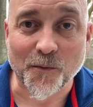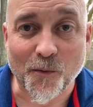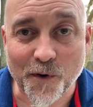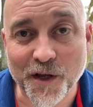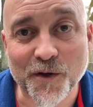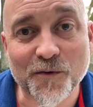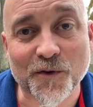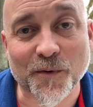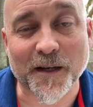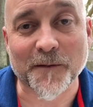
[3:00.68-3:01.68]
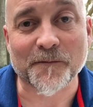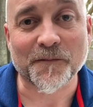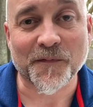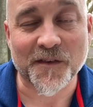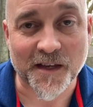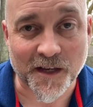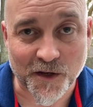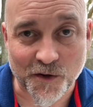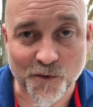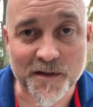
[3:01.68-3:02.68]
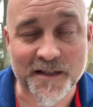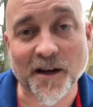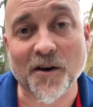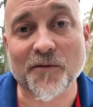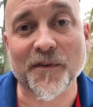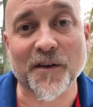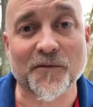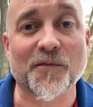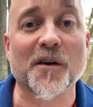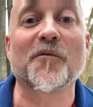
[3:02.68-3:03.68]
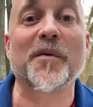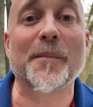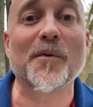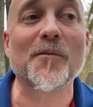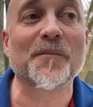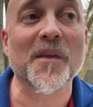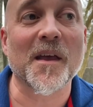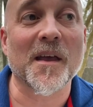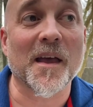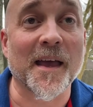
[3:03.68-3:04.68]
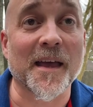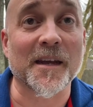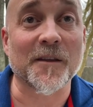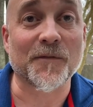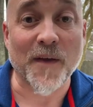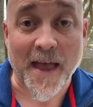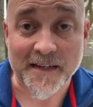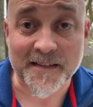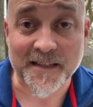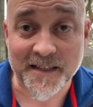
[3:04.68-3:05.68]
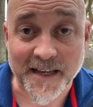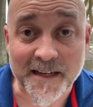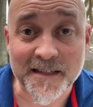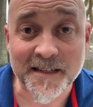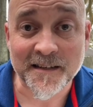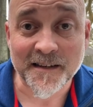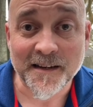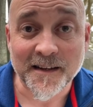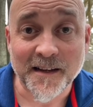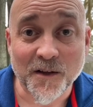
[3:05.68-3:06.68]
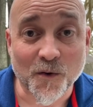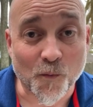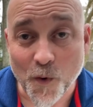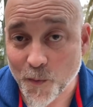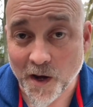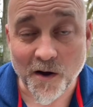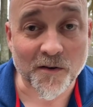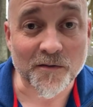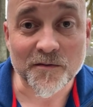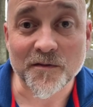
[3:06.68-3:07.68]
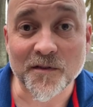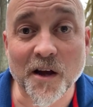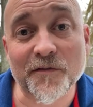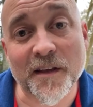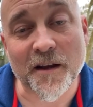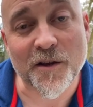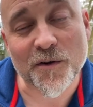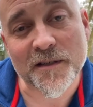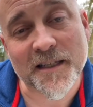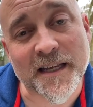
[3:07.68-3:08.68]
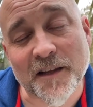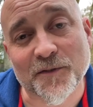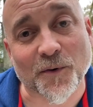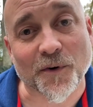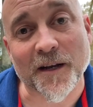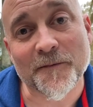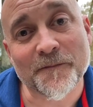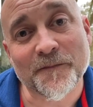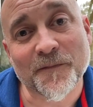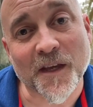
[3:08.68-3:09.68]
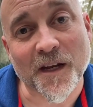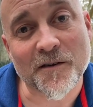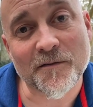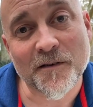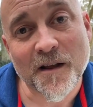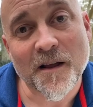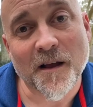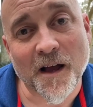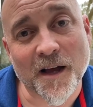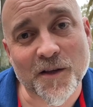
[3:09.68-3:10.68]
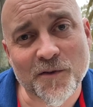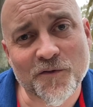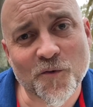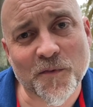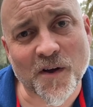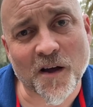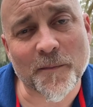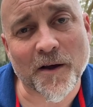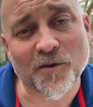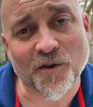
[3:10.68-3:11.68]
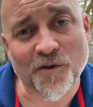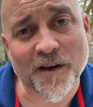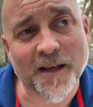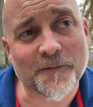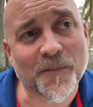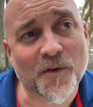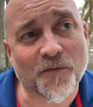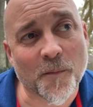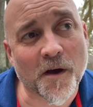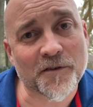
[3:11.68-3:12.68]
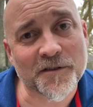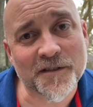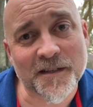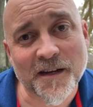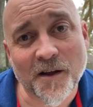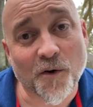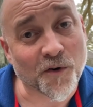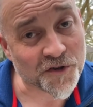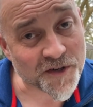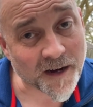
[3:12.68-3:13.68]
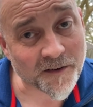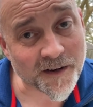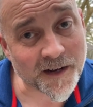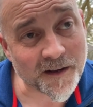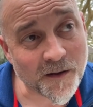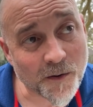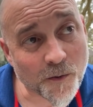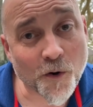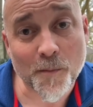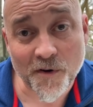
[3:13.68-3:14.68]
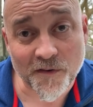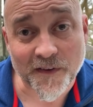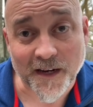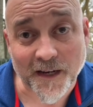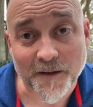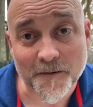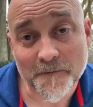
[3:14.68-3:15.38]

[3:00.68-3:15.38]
what are you doing to get yourself in front of people? And if you've had success, we would all love to hear your success story. You know, uh, YouTube is all about learning from others or sharing or motivating.